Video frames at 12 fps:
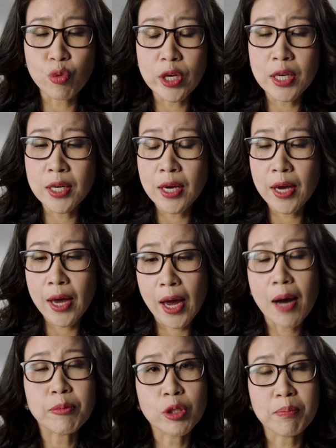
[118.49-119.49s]
We
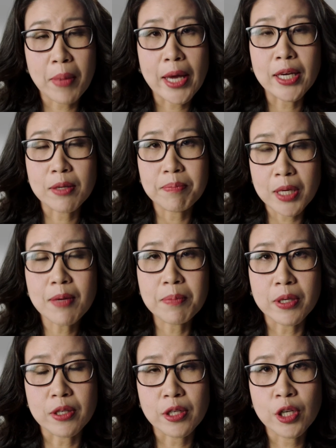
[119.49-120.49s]
have to make
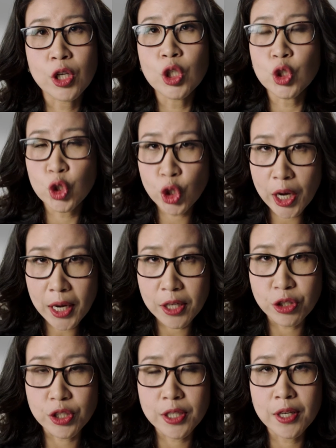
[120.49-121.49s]
people
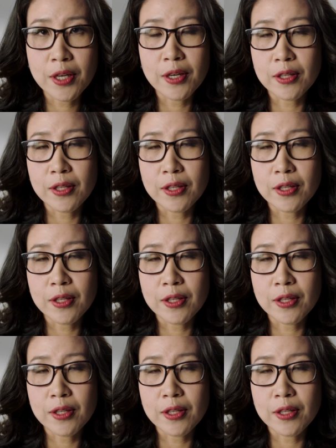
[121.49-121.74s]
change